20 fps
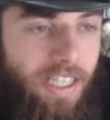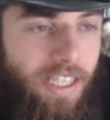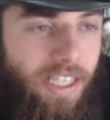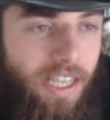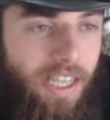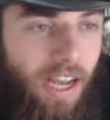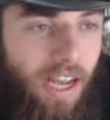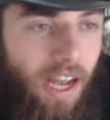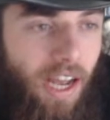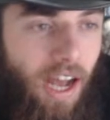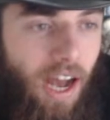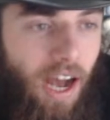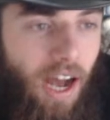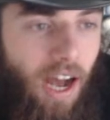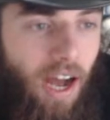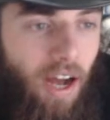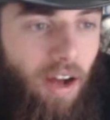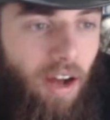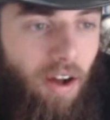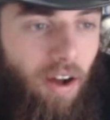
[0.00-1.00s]
uh,
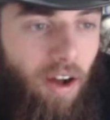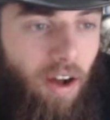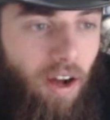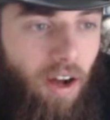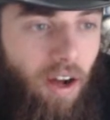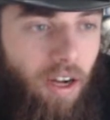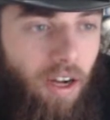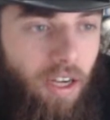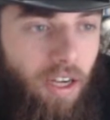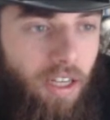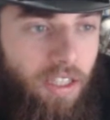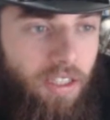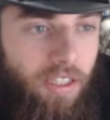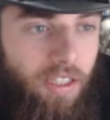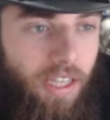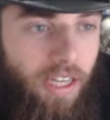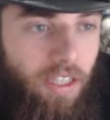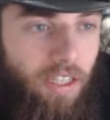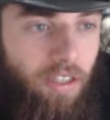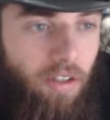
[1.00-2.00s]
uh,
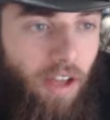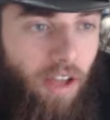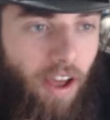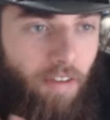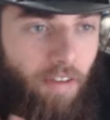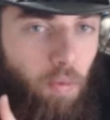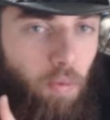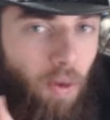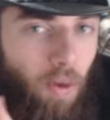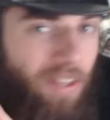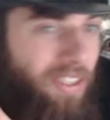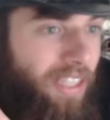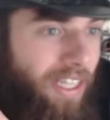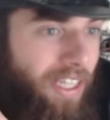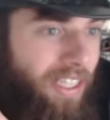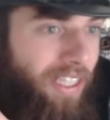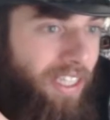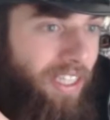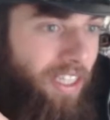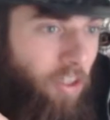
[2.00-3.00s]
they have one
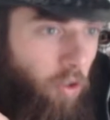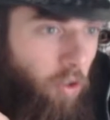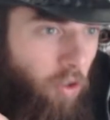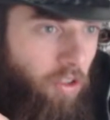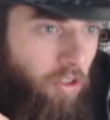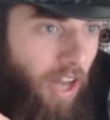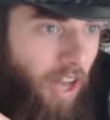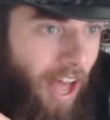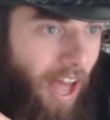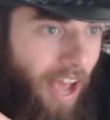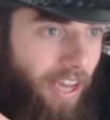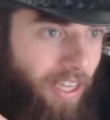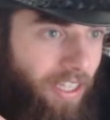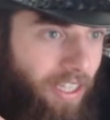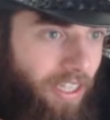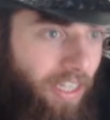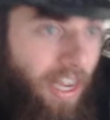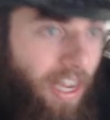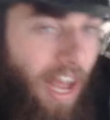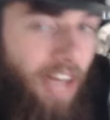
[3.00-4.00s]
thing they don't like,
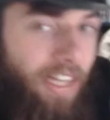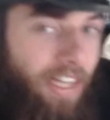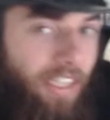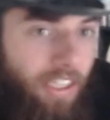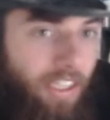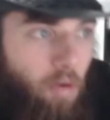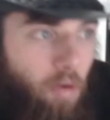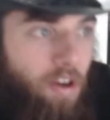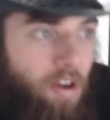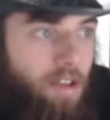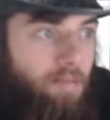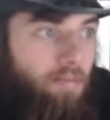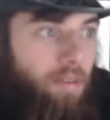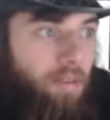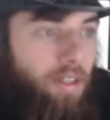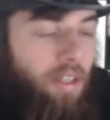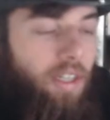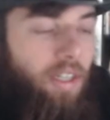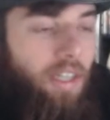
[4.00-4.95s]
and that's Scream.